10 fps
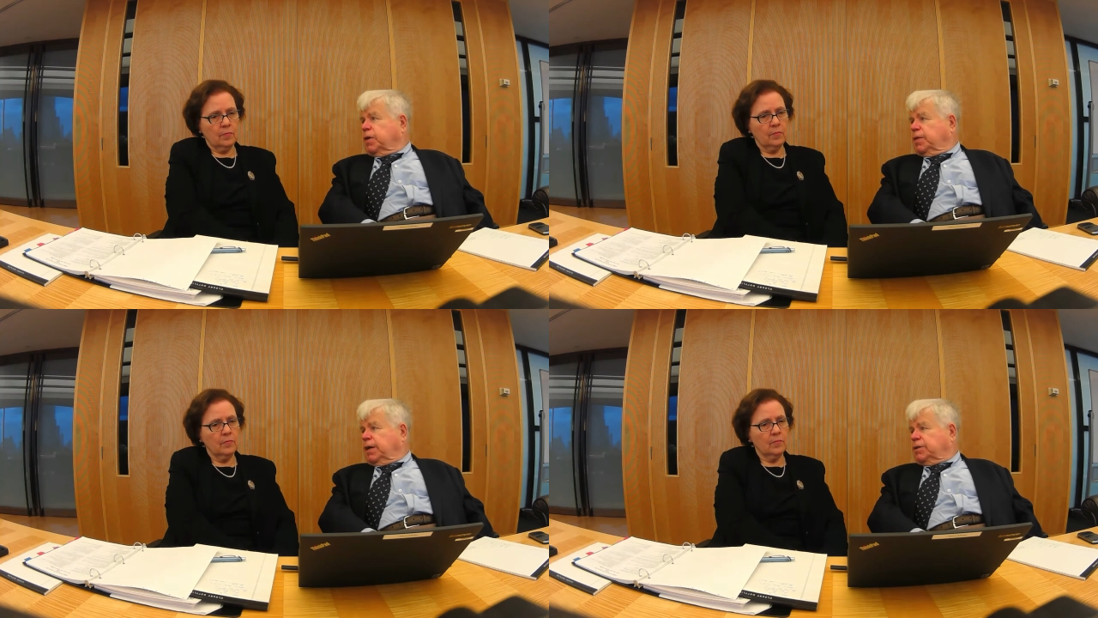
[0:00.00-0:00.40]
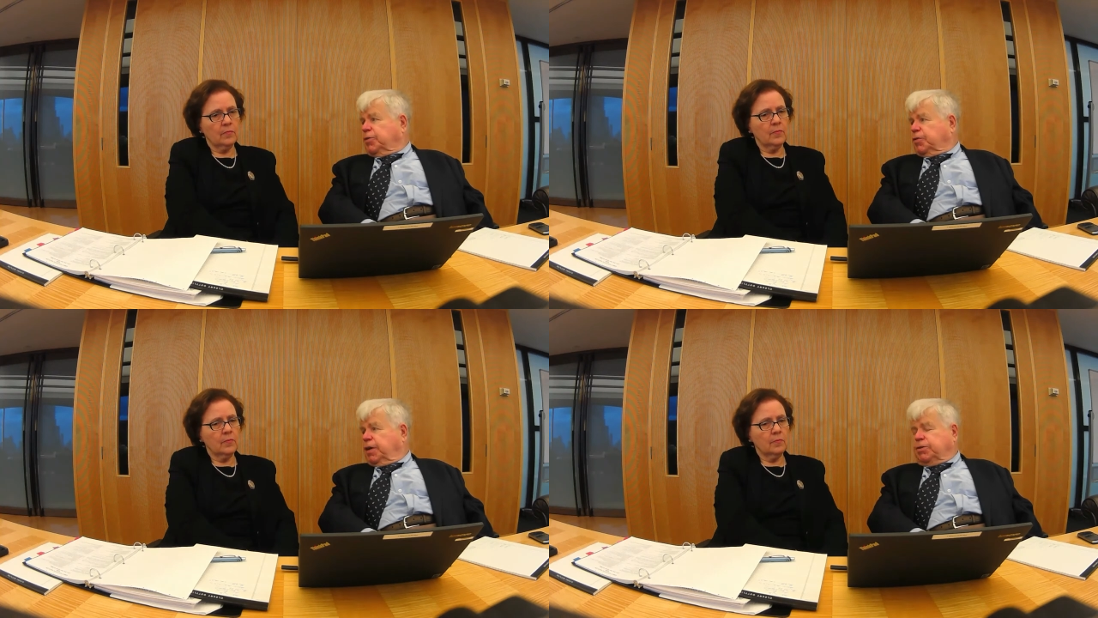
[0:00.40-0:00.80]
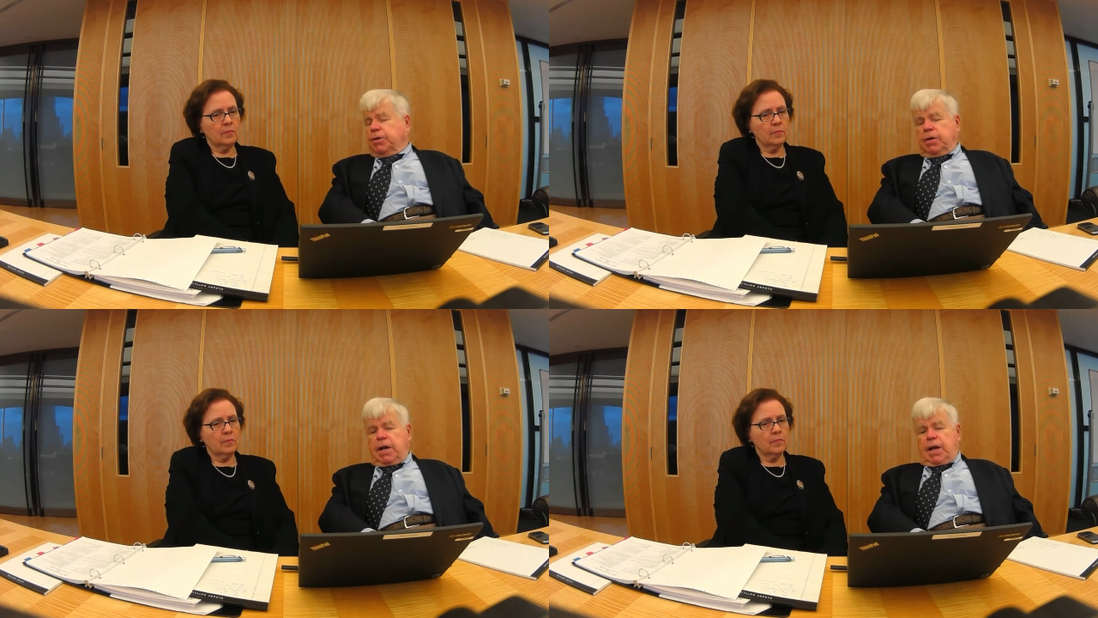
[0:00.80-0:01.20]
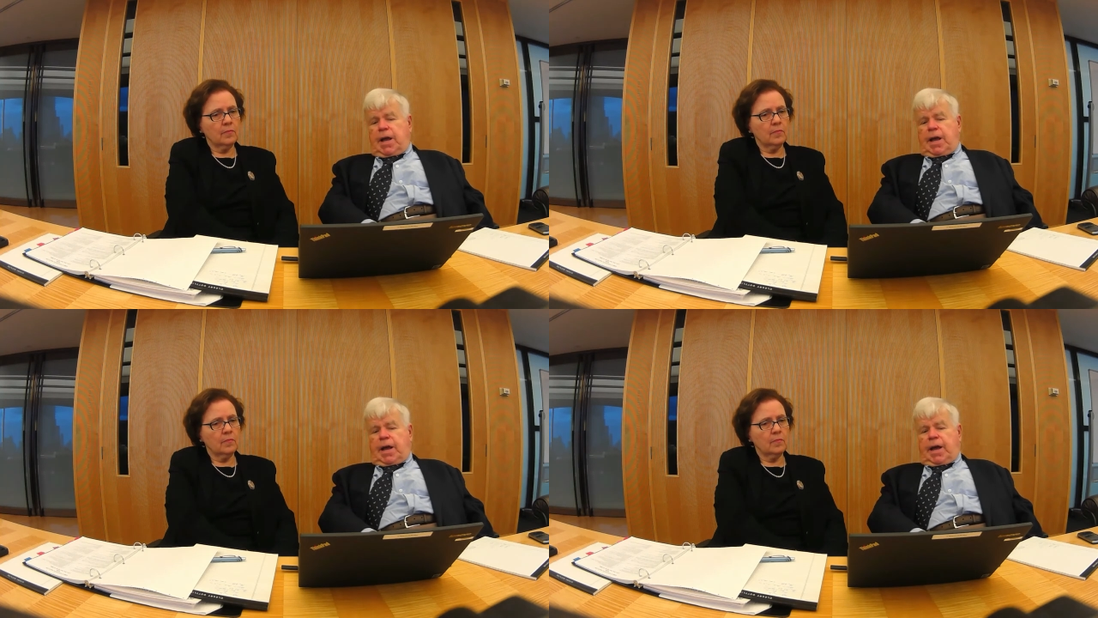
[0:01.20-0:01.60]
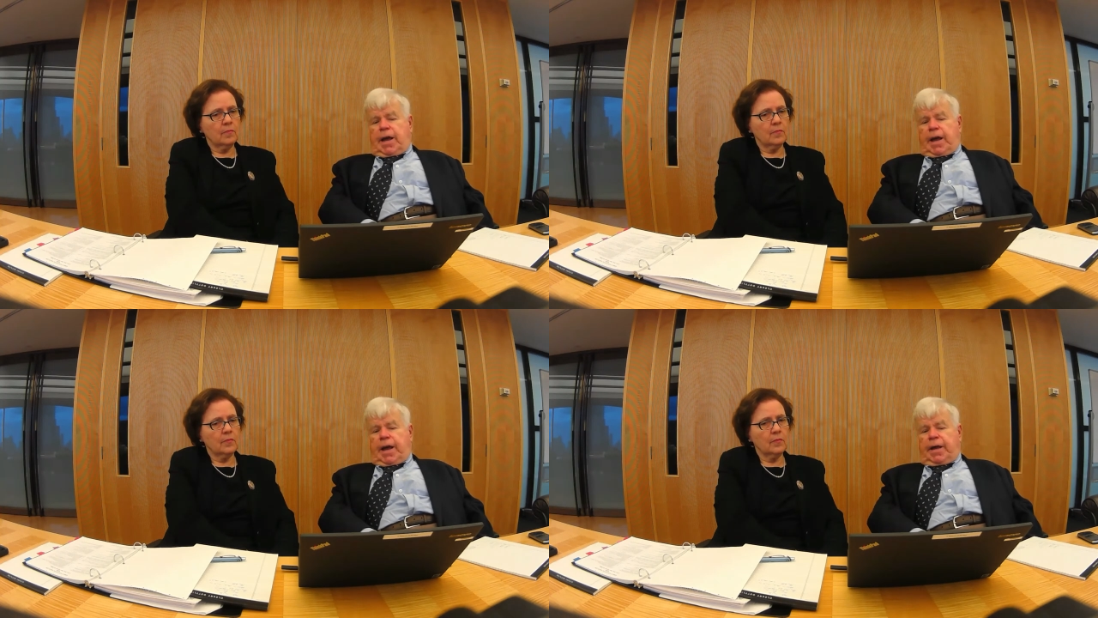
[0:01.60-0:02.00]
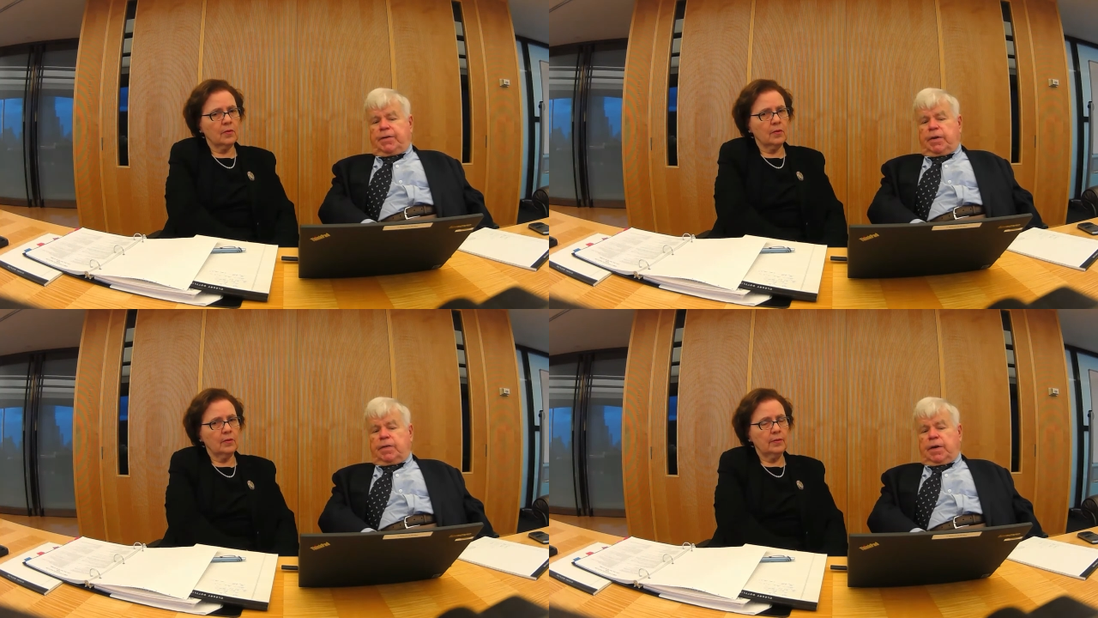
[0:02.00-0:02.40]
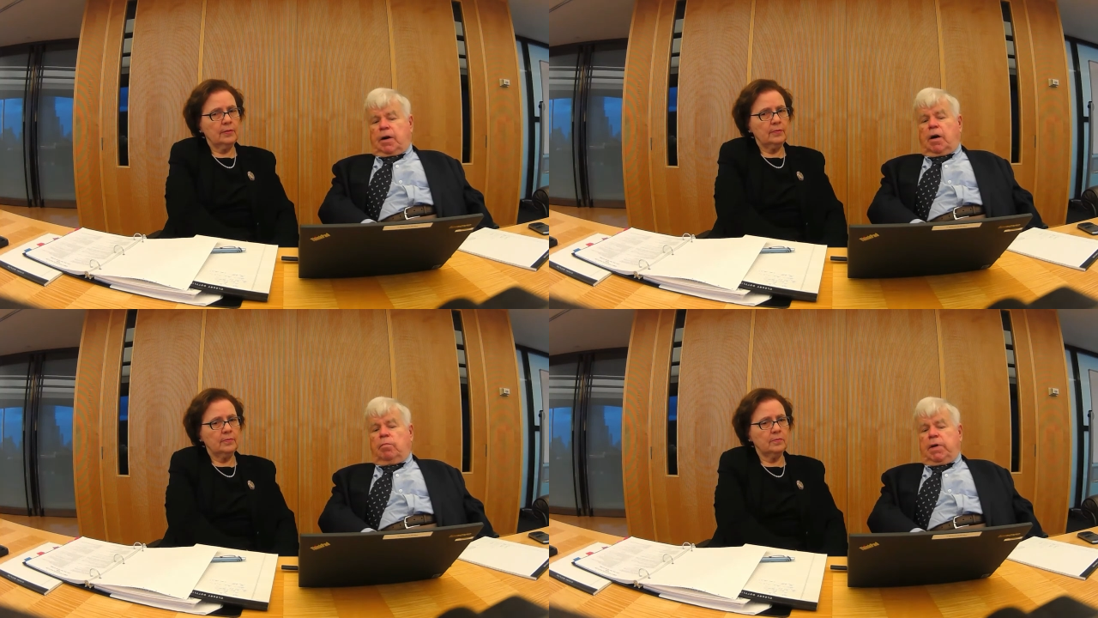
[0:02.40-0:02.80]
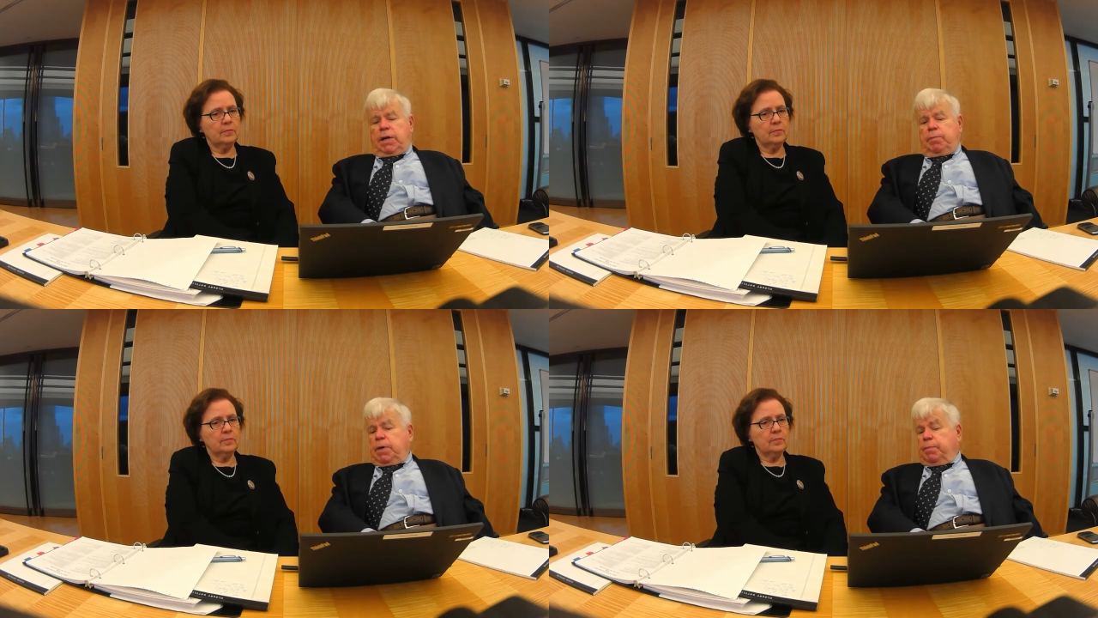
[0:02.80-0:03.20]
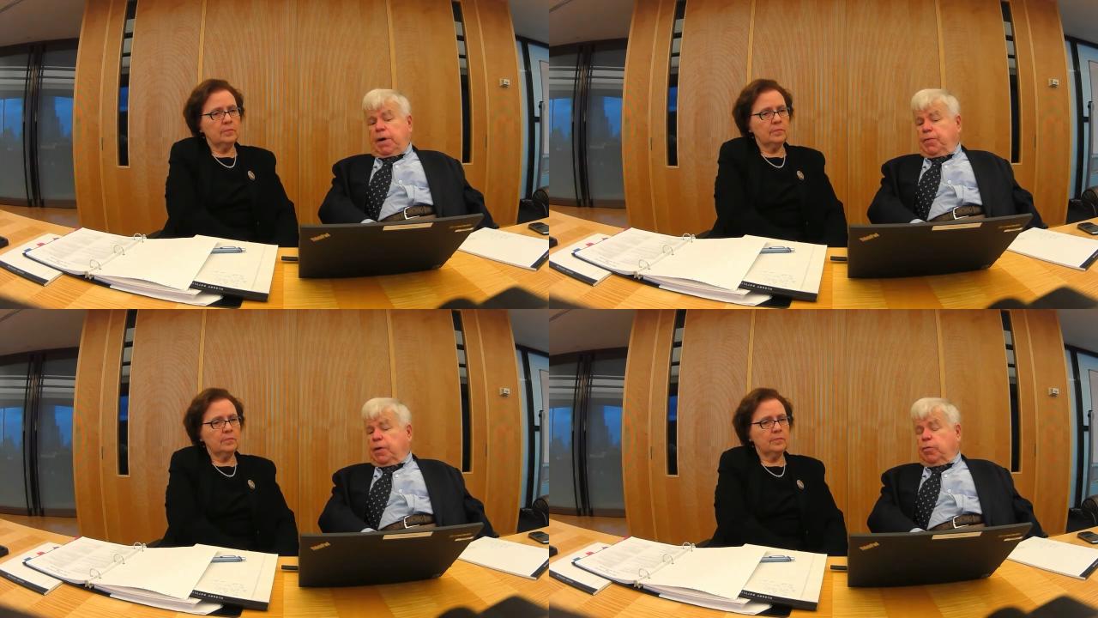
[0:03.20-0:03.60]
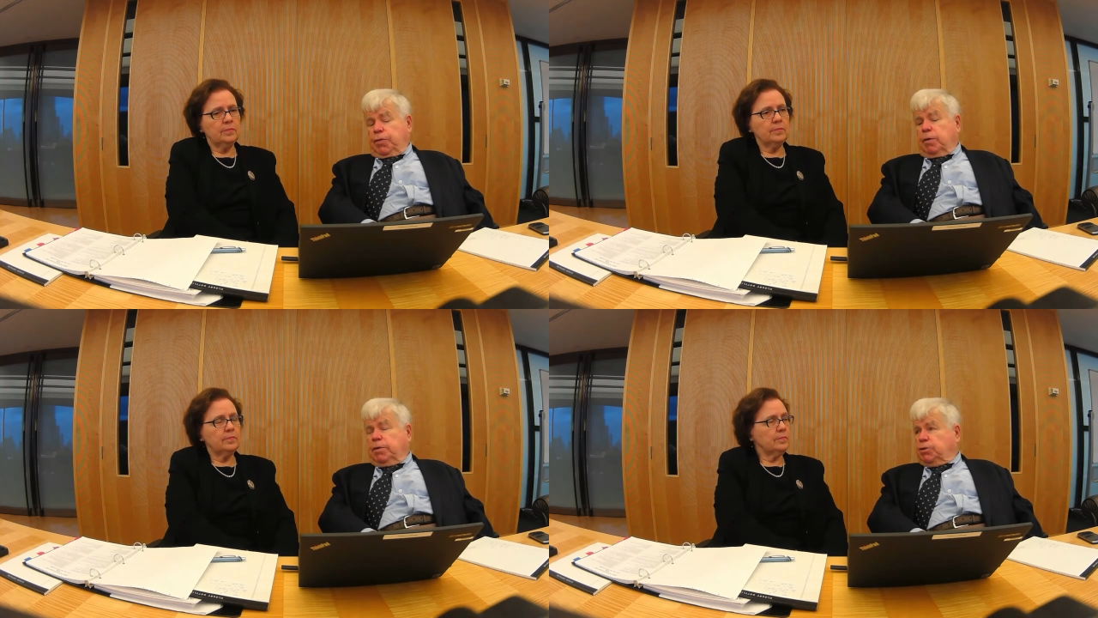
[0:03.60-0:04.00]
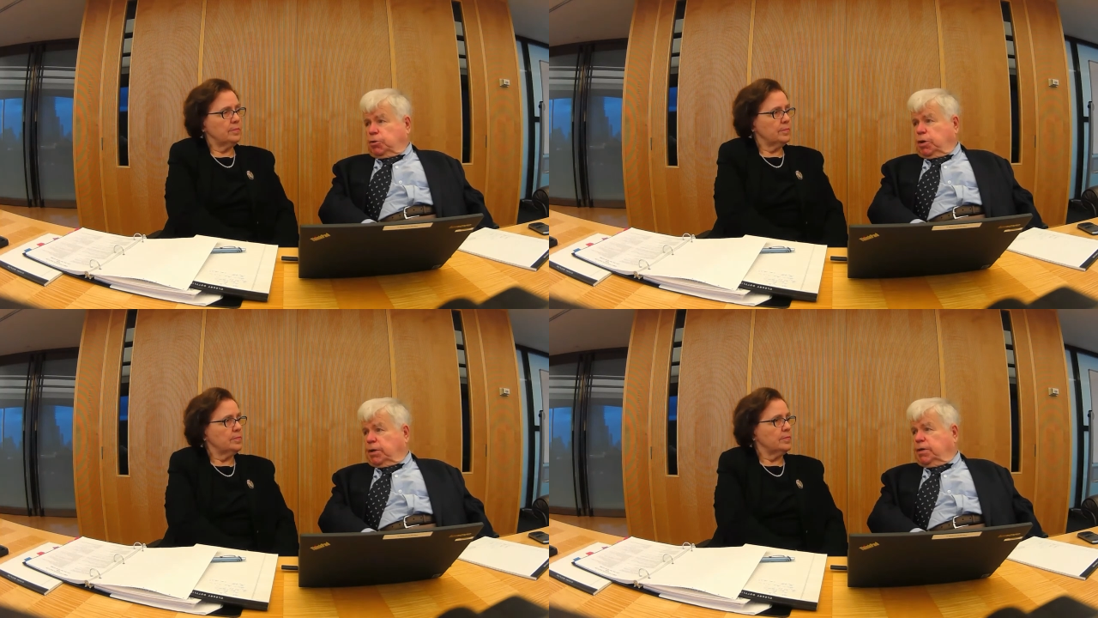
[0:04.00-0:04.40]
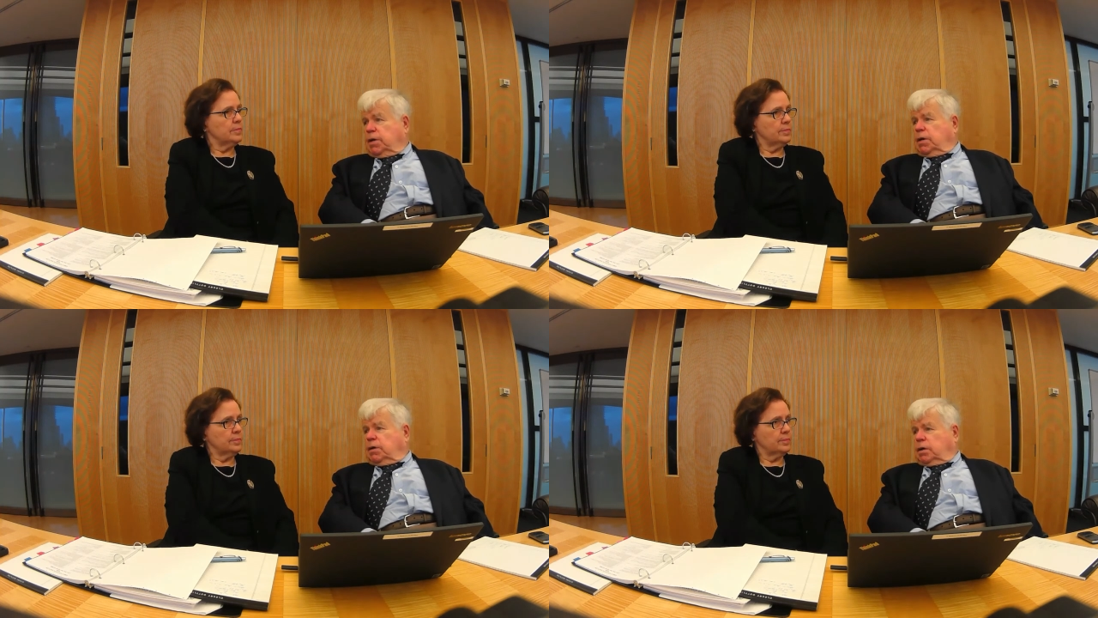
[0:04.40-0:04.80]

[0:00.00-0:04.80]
Speaker 1: and the legislature. And there are many people, I think, who think we should, mm-hmm.